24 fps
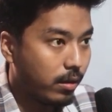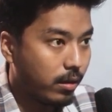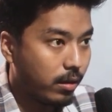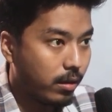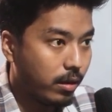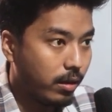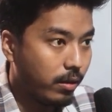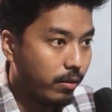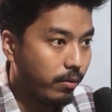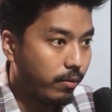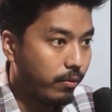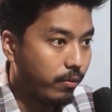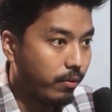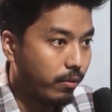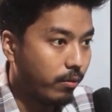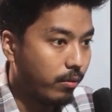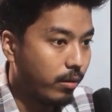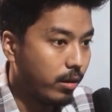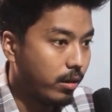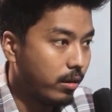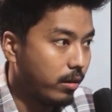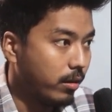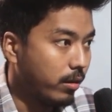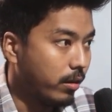give
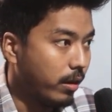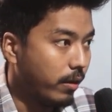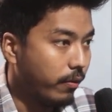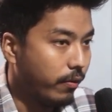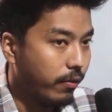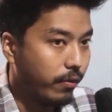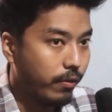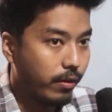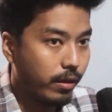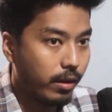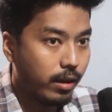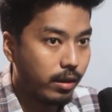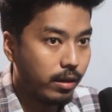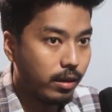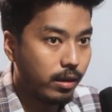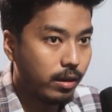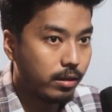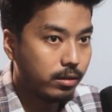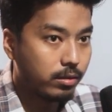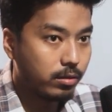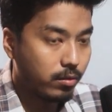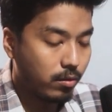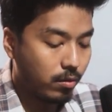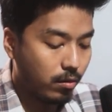one div and
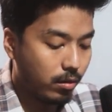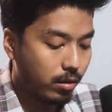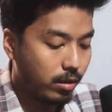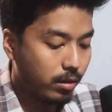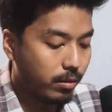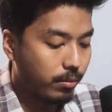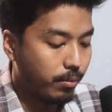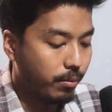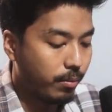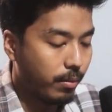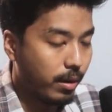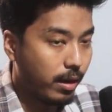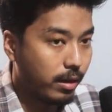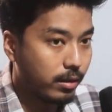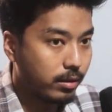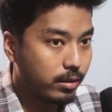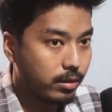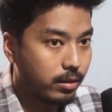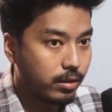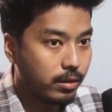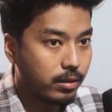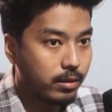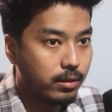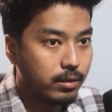let's call it
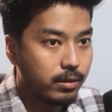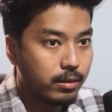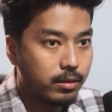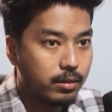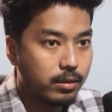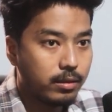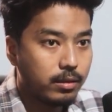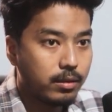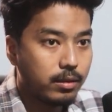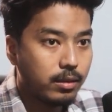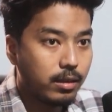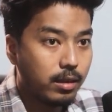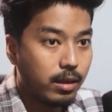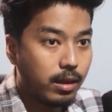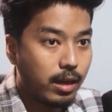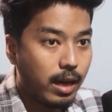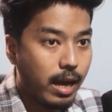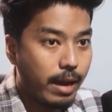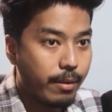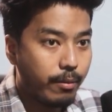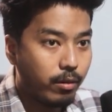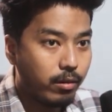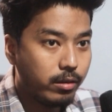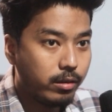mask.
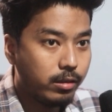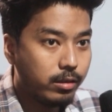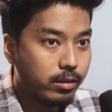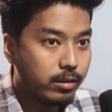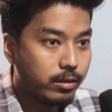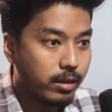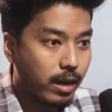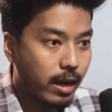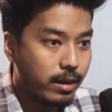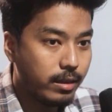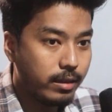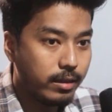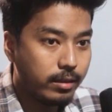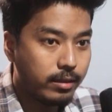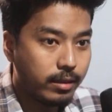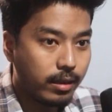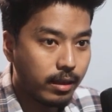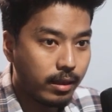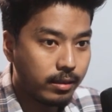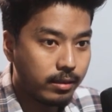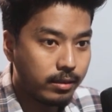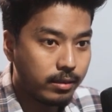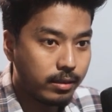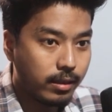I've already styled it
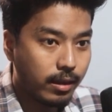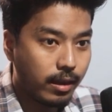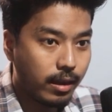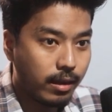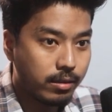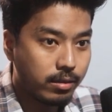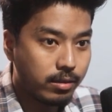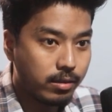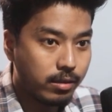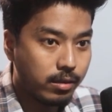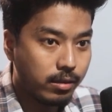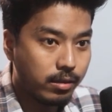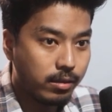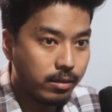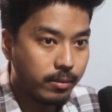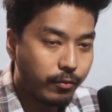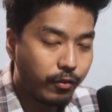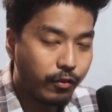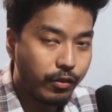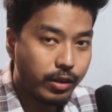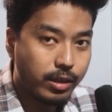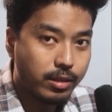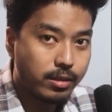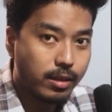and has a
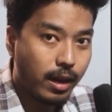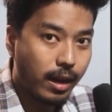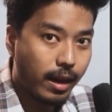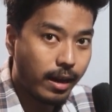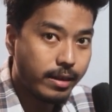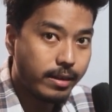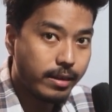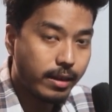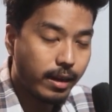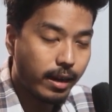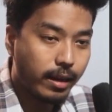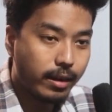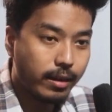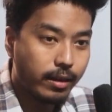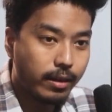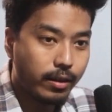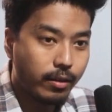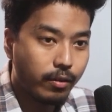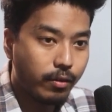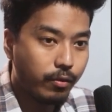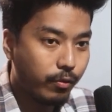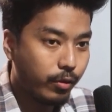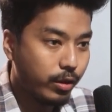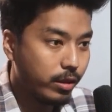fixed height and a
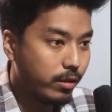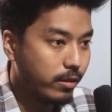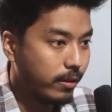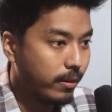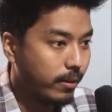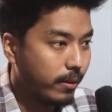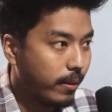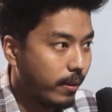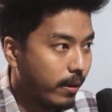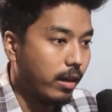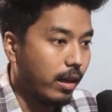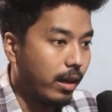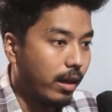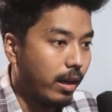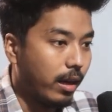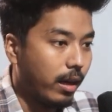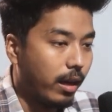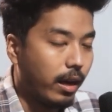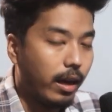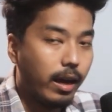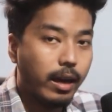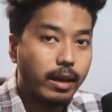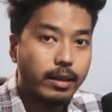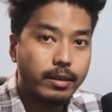width.
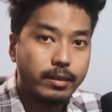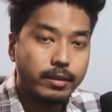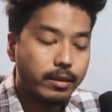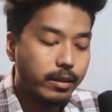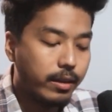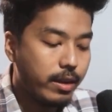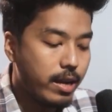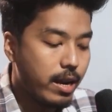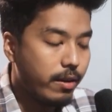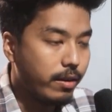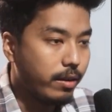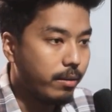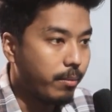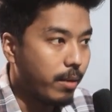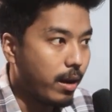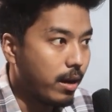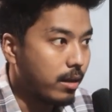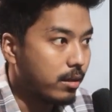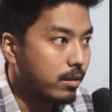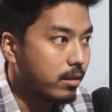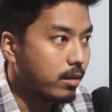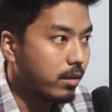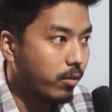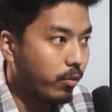And here in
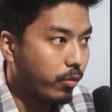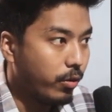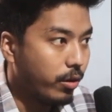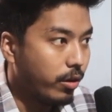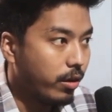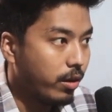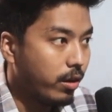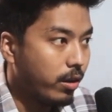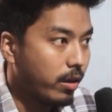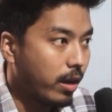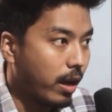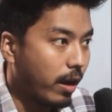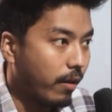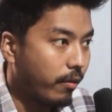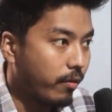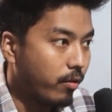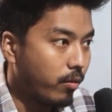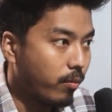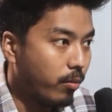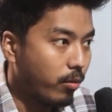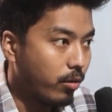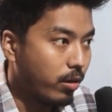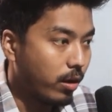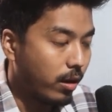mask we have to
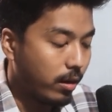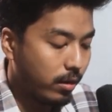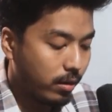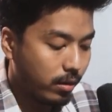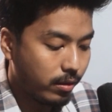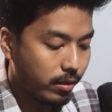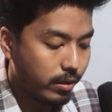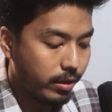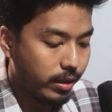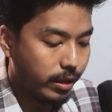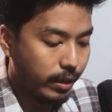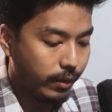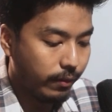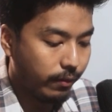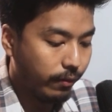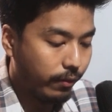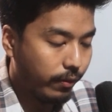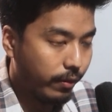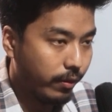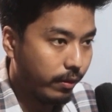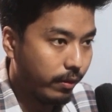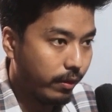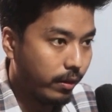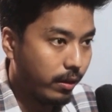put another div.
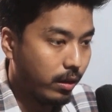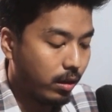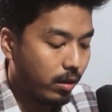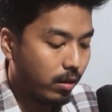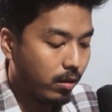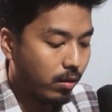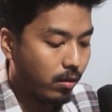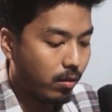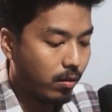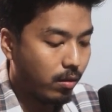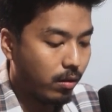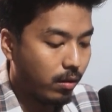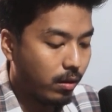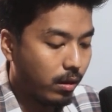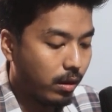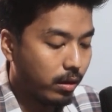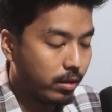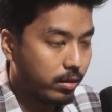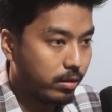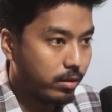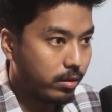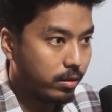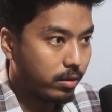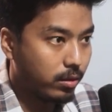
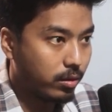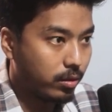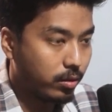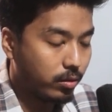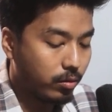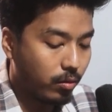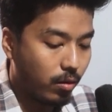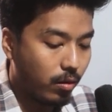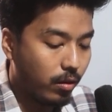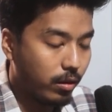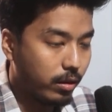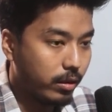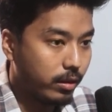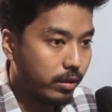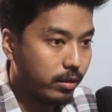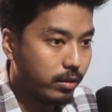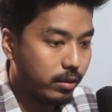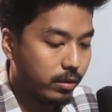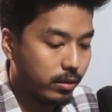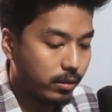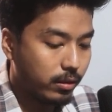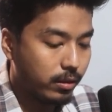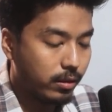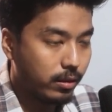Let's call
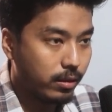it